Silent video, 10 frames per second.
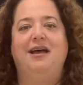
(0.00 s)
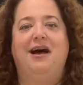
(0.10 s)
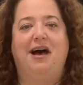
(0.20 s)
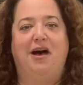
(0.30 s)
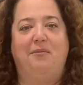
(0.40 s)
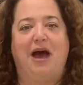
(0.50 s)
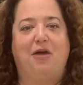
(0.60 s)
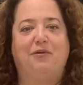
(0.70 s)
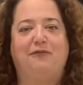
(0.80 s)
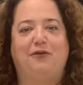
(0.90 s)
I
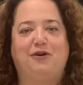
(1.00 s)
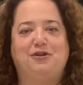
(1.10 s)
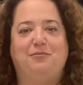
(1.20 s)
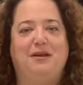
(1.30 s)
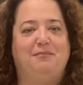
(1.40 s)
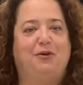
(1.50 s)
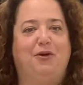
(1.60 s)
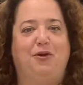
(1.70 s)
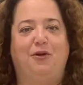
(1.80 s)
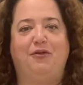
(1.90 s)
refer to
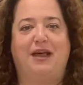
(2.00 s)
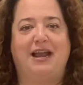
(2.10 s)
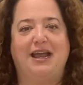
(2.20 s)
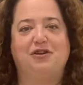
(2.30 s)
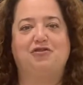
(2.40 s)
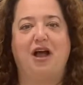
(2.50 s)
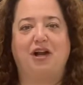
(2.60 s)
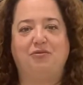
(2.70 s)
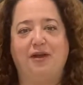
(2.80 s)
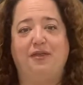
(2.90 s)
people that I interact
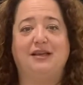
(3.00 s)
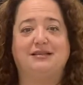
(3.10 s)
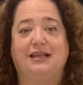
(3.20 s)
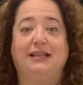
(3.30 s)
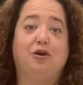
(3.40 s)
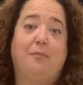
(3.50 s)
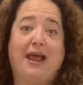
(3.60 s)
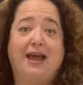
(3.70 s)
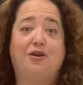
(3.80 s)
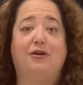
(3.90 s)
with as a little
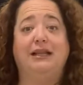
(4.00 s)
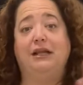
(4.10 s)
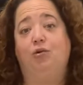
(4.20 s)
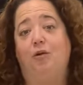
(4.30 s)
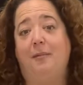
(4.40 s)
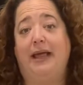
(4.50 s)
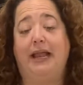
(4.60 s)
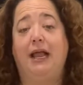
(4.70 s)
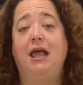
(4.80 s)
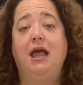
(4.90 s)
man or a little
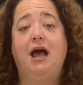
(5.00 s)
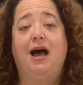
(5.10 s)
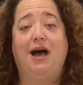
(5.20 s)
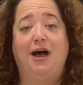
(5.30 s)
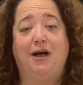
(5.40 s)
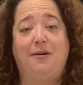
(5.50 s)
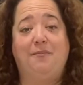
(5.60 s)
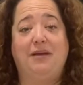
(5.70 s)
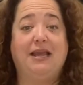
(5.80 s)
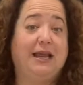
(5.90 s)
woman,
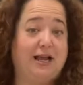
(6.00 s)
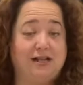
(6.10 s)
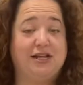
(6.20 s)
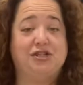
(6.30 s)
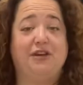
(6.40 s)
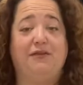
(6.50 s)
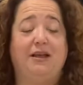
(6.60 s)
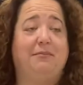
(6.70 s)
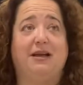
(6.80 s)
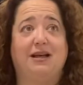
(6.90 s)
in English even,
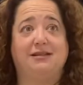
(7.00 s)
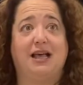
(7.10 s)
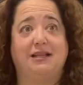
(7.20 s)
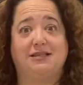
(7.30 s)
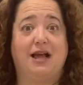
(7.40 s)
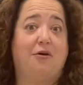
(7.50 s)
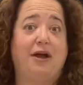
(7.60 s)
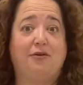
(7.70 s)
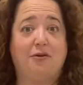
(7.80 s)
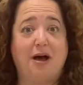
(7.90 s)
because that's how I
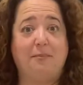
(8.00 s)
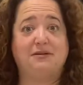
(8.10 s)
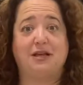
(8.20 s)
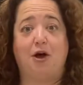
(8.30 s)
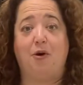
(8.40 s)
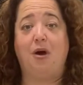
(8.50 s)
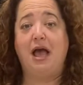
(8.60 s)
grew up. So